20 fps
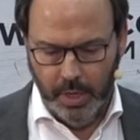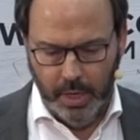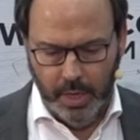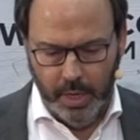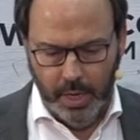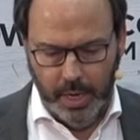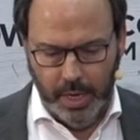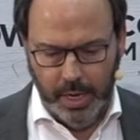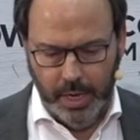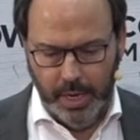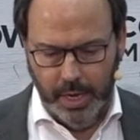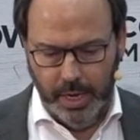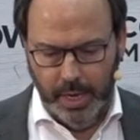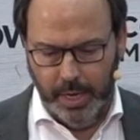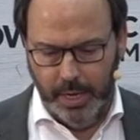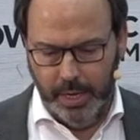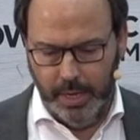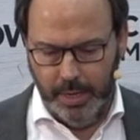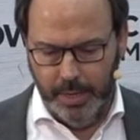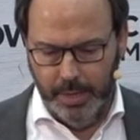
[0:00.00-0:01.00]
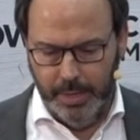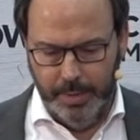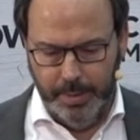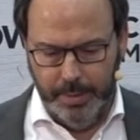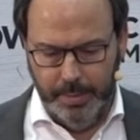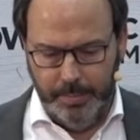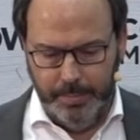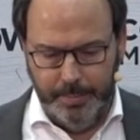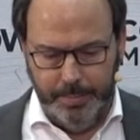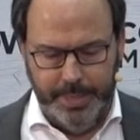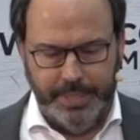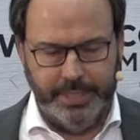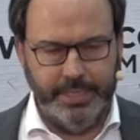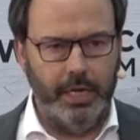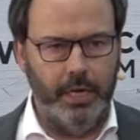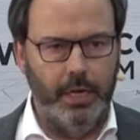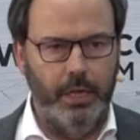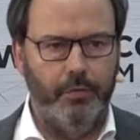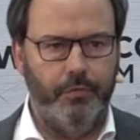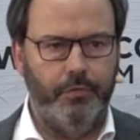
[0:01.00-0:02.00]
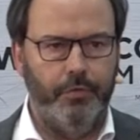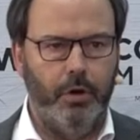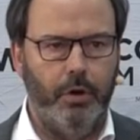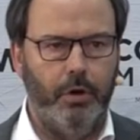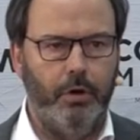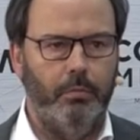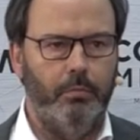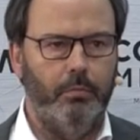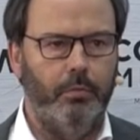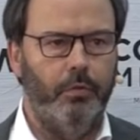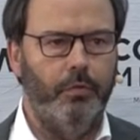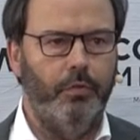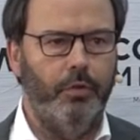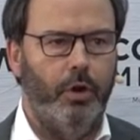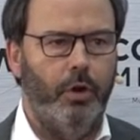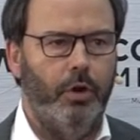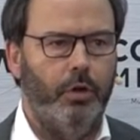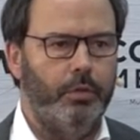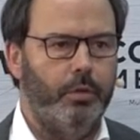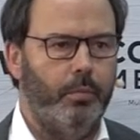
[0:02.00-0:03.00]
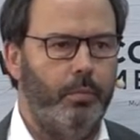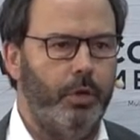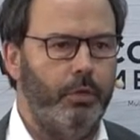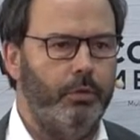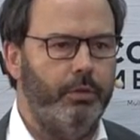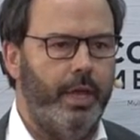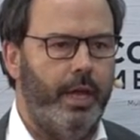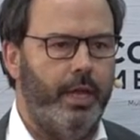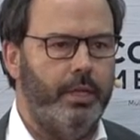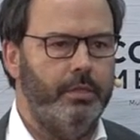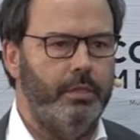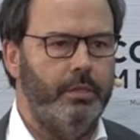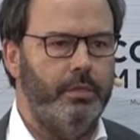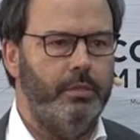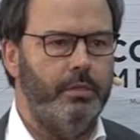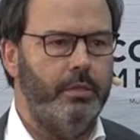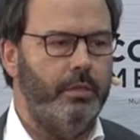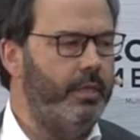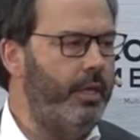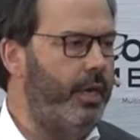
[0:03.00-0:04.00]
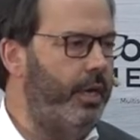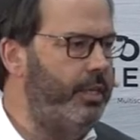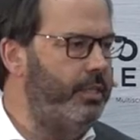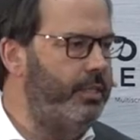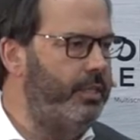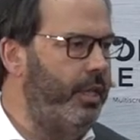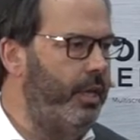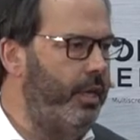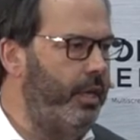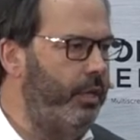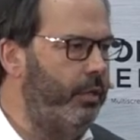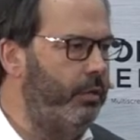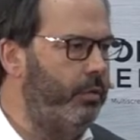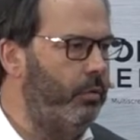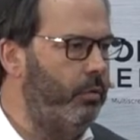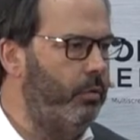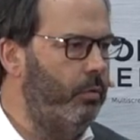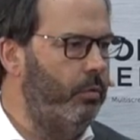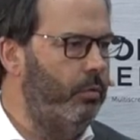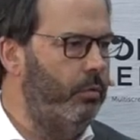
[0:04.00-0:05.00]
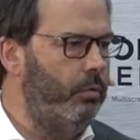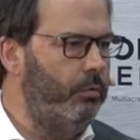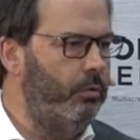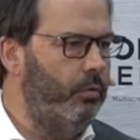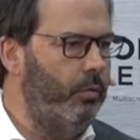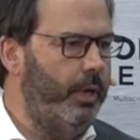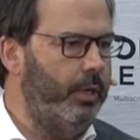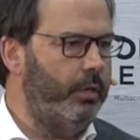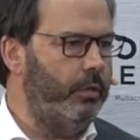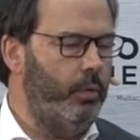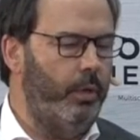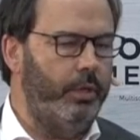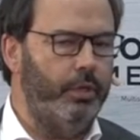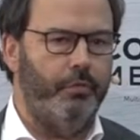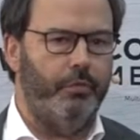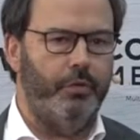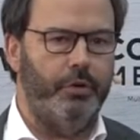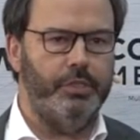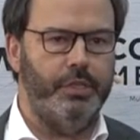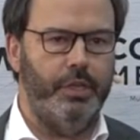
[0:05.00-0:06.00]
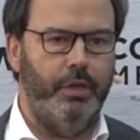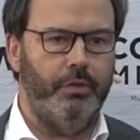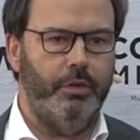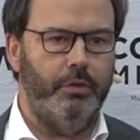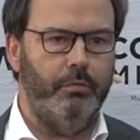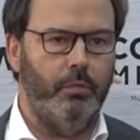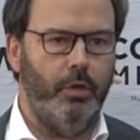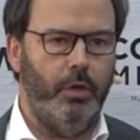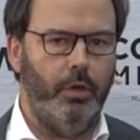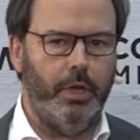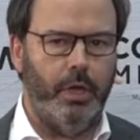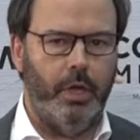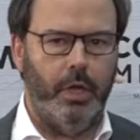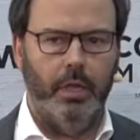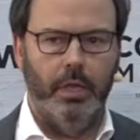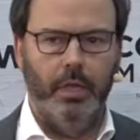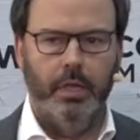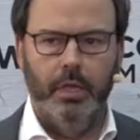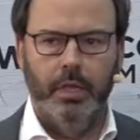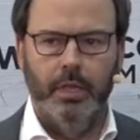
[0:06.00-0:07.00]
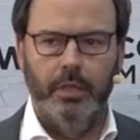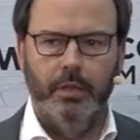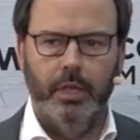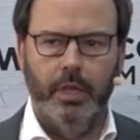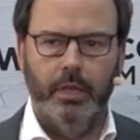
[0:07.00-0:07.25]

Uh, basically for, for the broadcasters, there is the need to, to make 24-7, okay? That